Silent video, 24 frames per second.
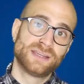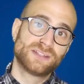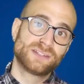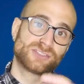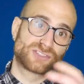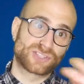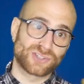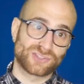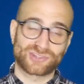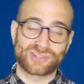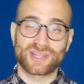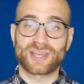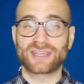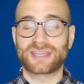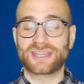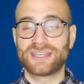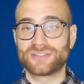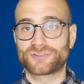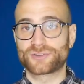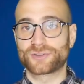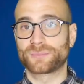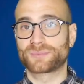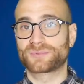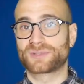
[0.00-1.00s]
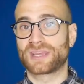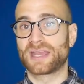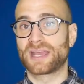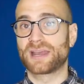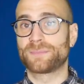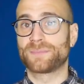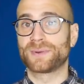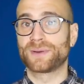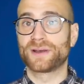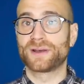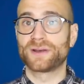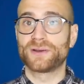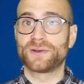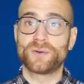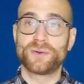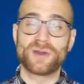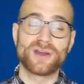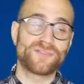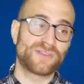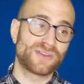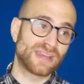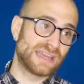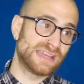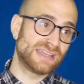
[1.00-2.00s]
Just like he drops Kepa,
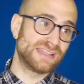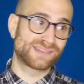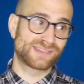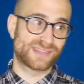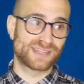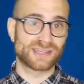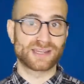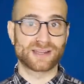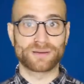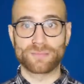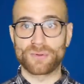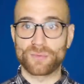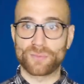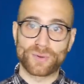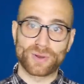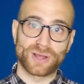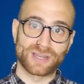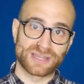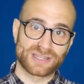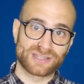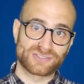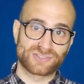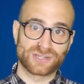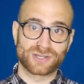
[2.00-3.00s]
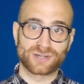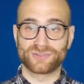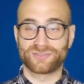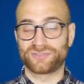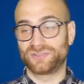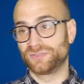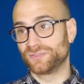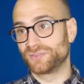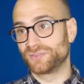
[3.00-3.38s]
whoever is the number one at Chelsea,